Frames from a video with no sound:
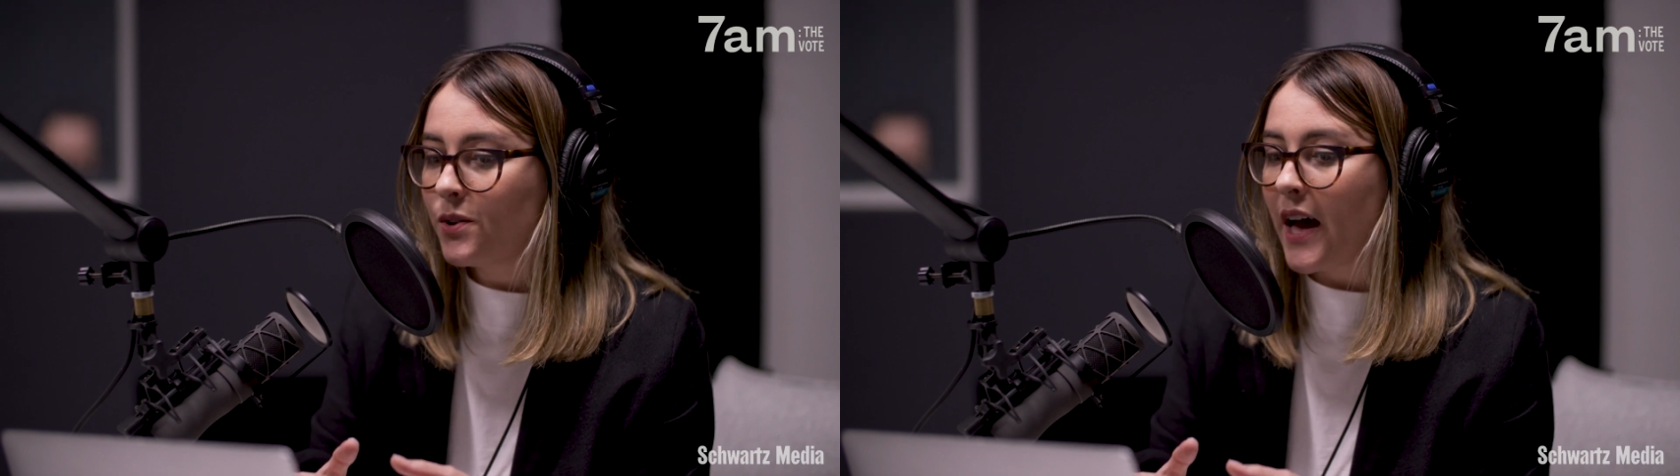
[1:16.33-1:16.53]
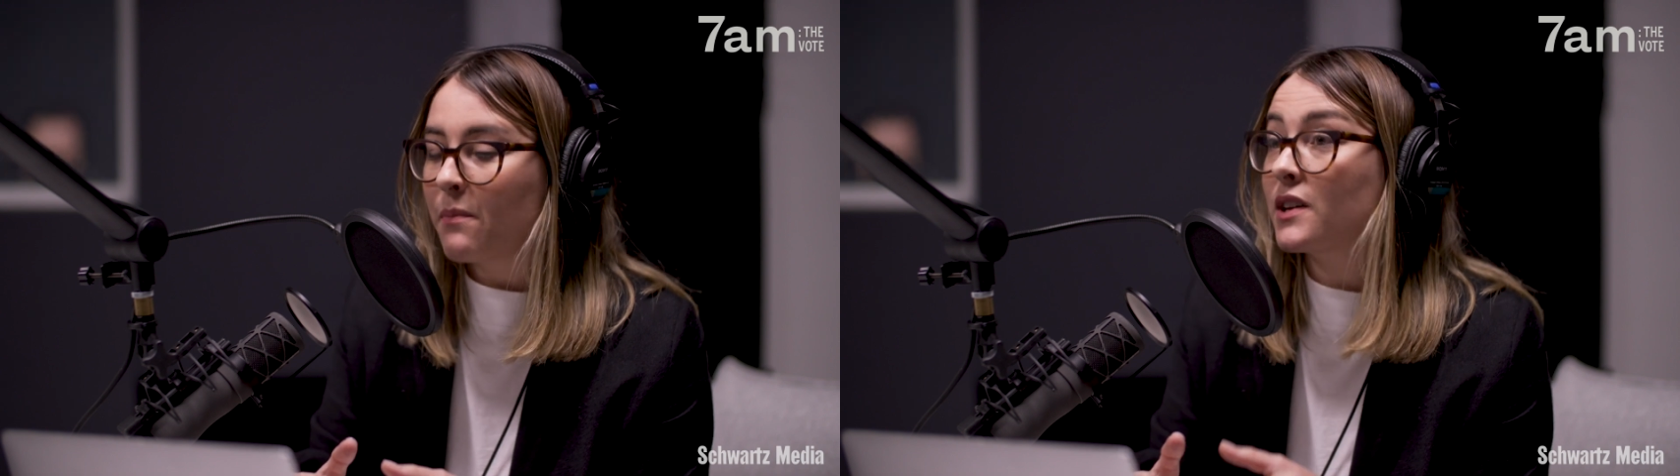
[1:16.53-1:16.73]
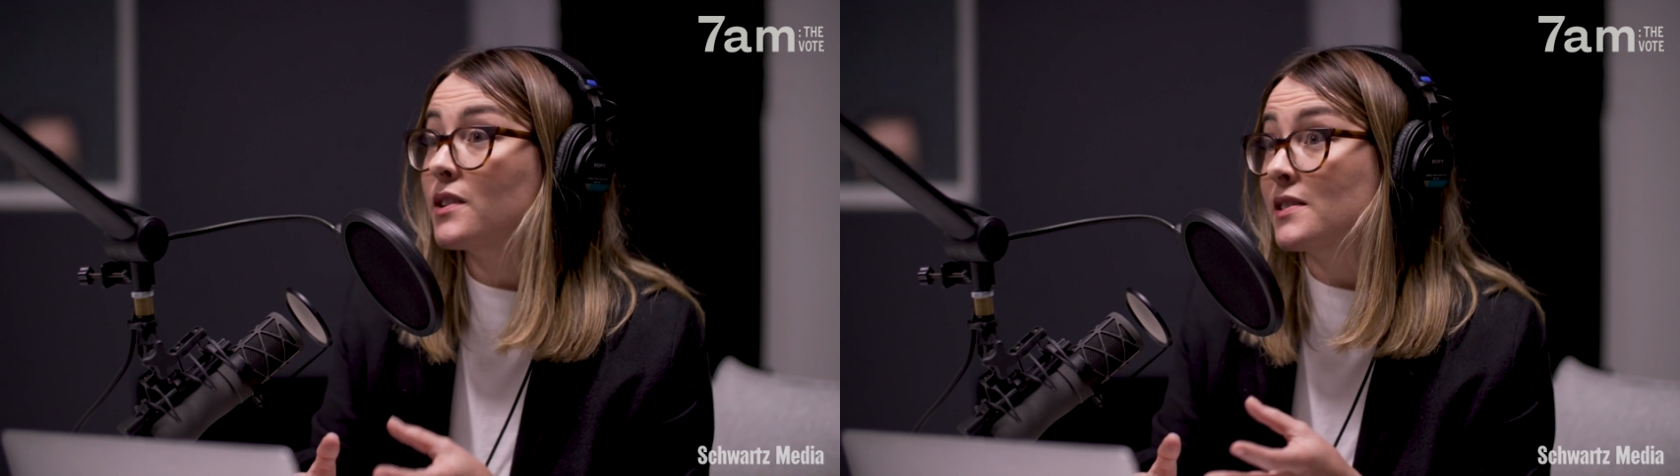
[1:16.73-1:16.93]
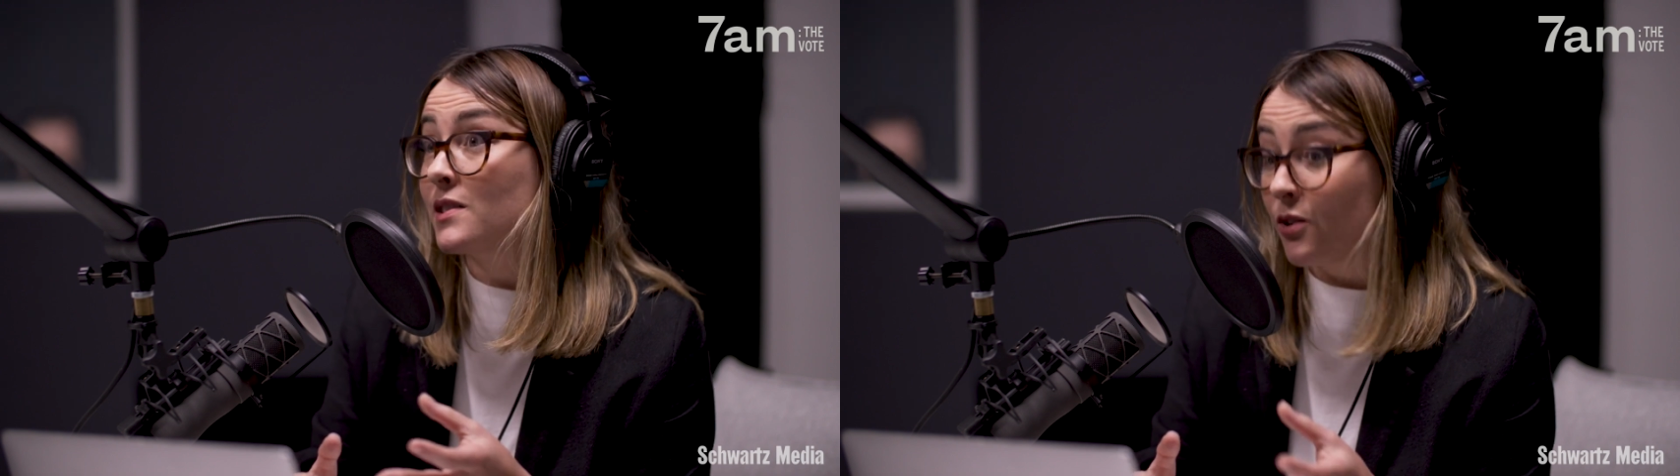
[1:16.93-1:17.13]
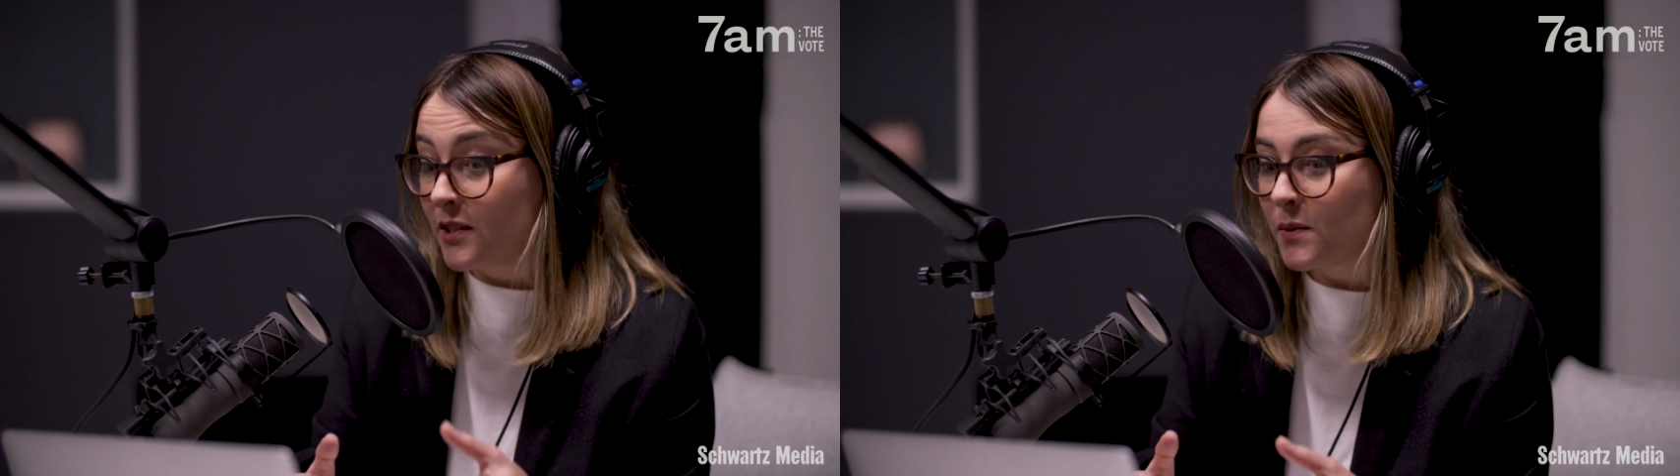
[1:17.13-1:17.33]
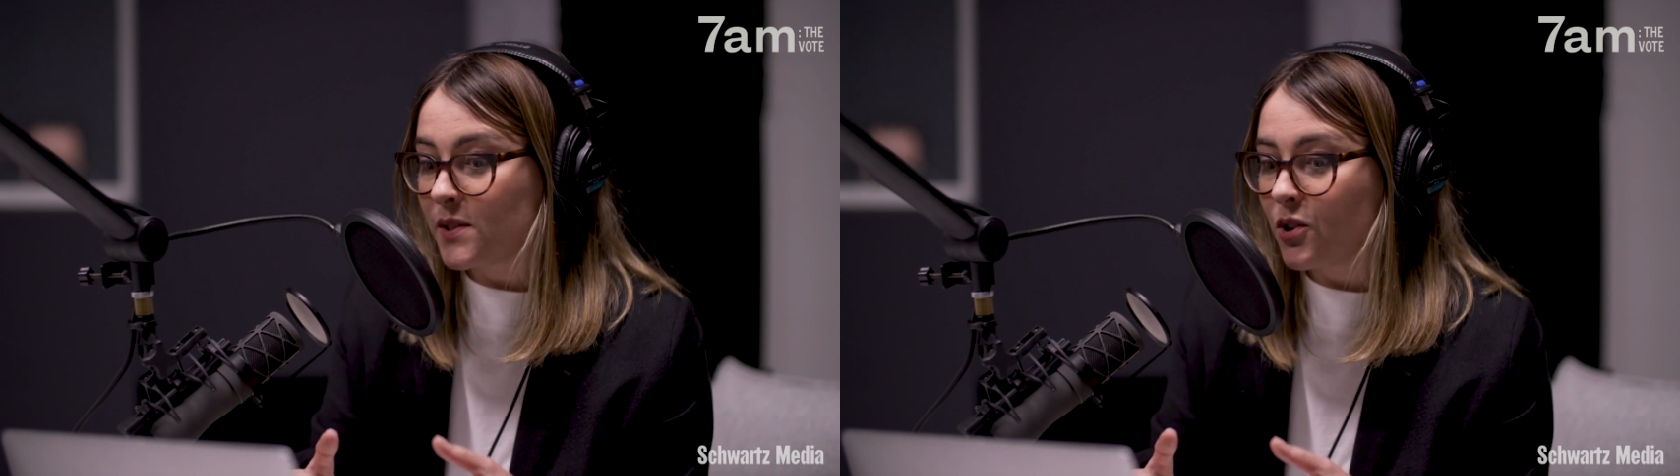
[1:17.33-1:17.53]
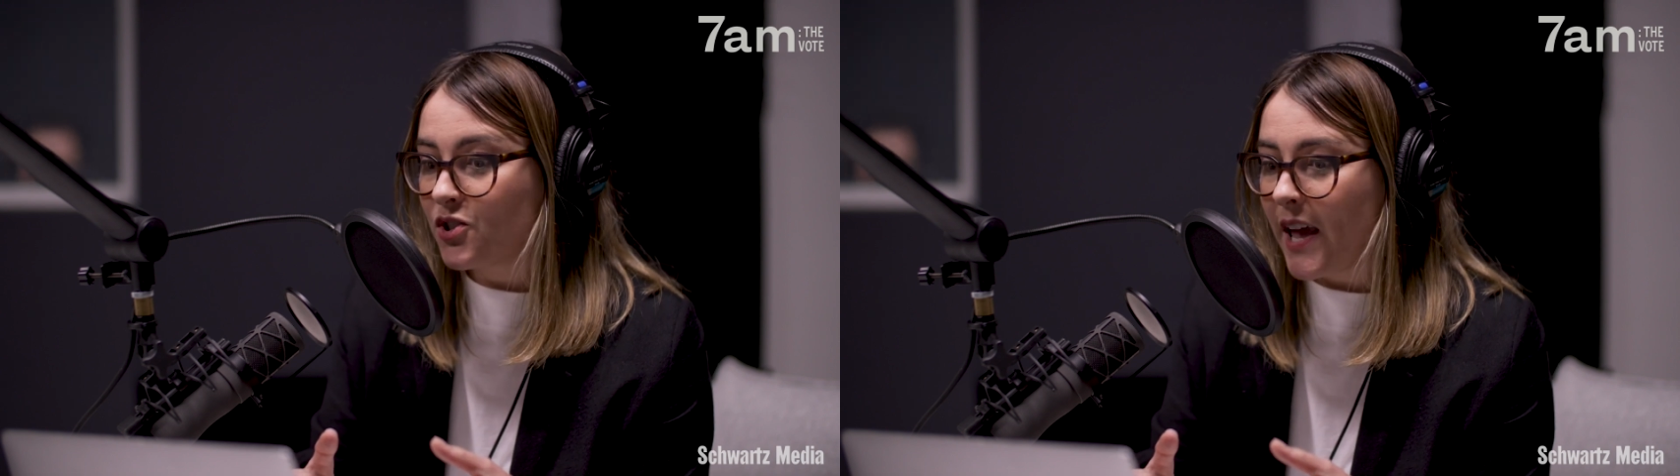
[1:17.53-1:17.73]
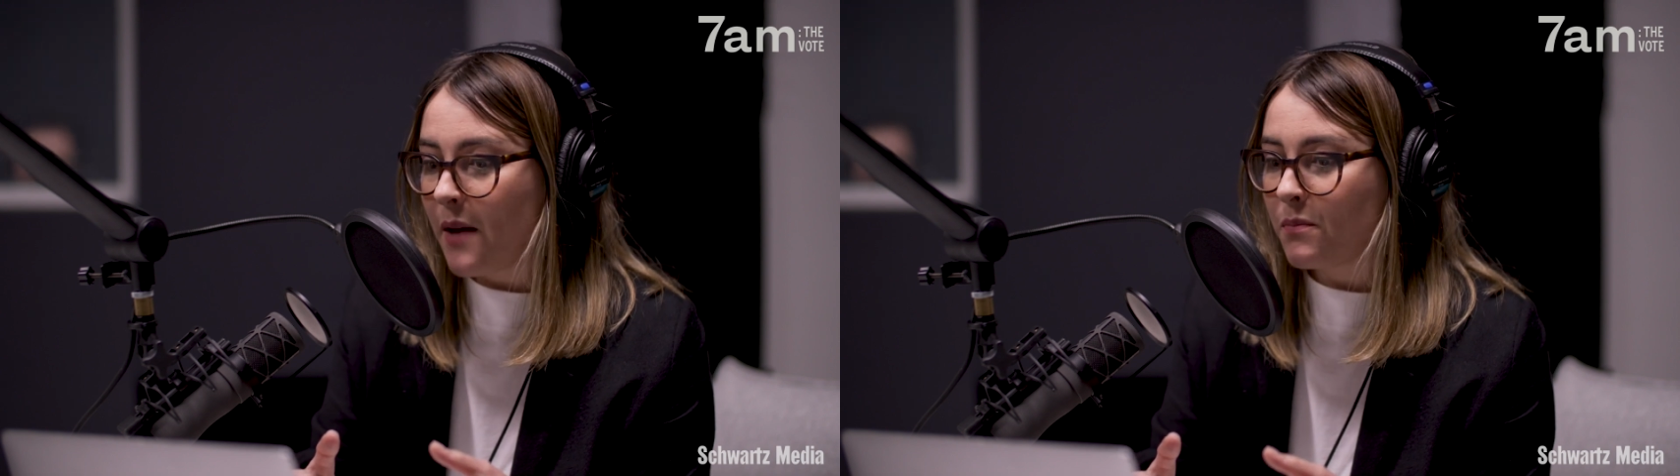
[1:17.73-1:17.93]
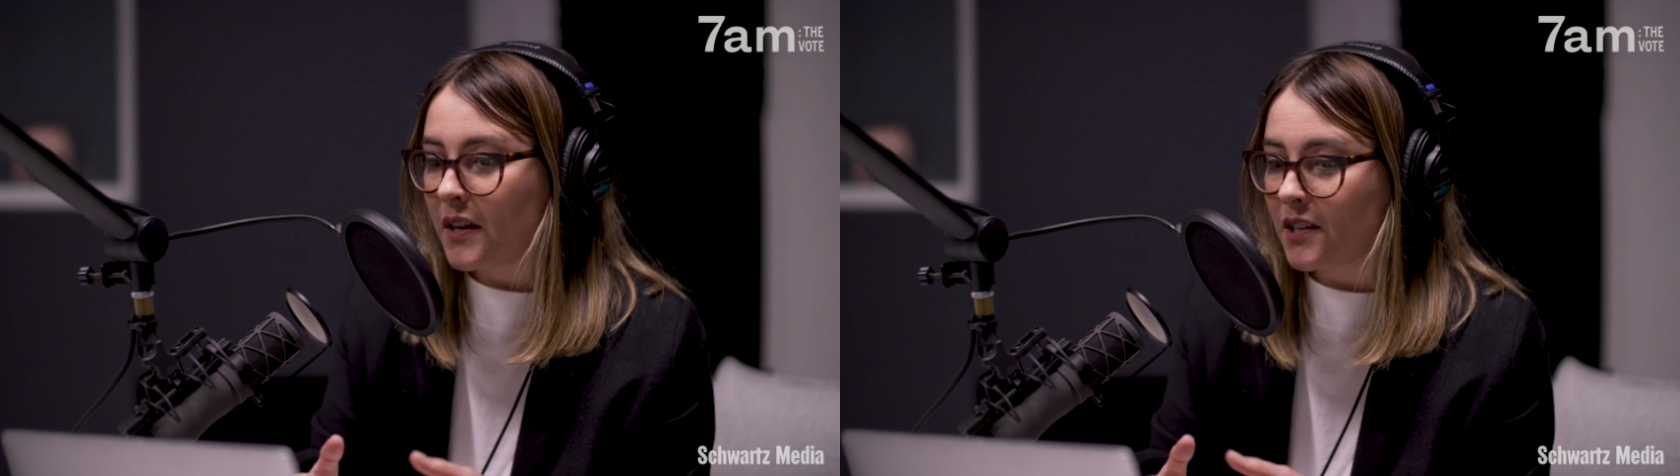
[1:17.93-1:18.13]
to do that because loans were so cheap,